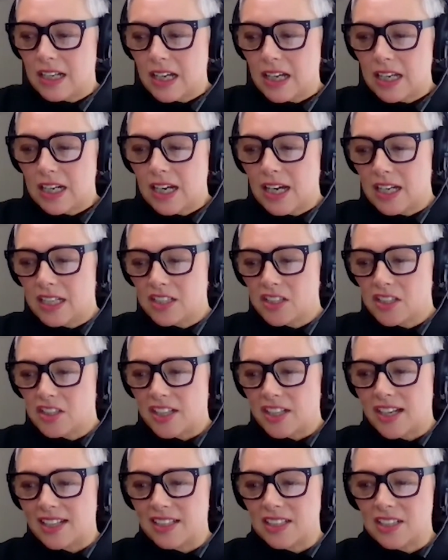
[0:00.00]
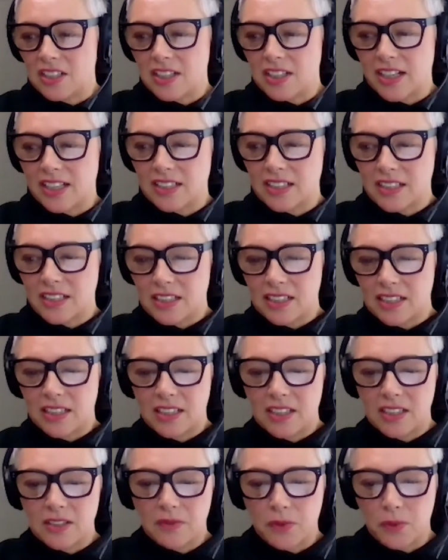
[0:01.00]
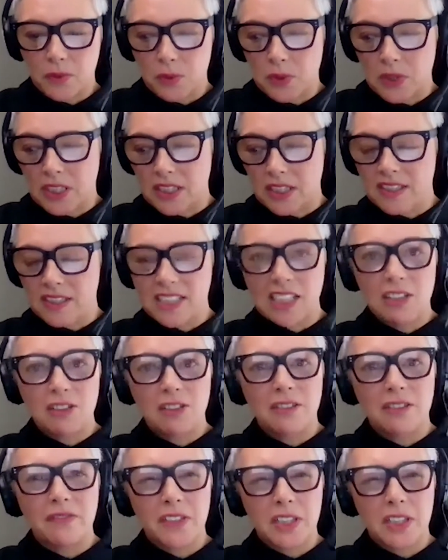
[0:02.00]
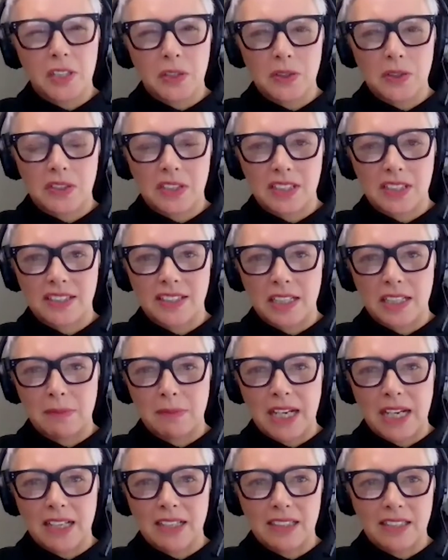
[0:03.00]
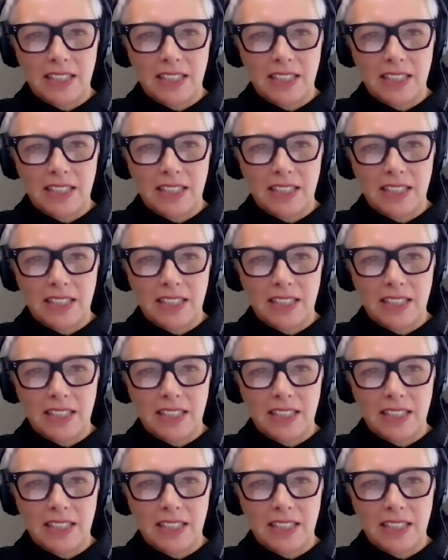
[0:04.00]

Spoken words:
a last challenge actually is for senior officials to set about